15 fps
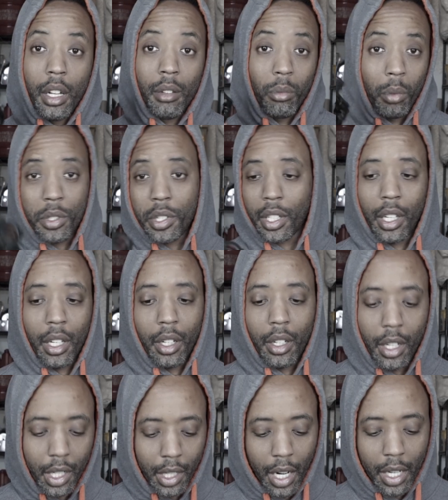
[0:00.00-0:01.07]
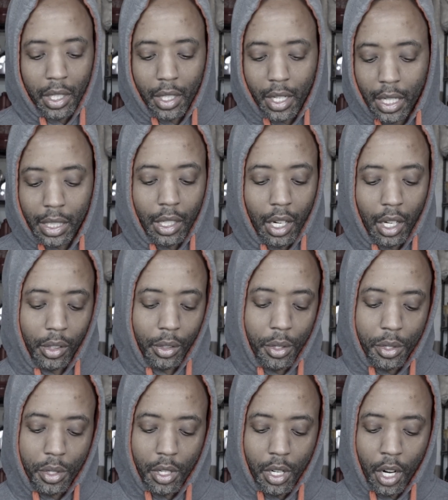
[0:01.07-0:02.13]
Once again, $99,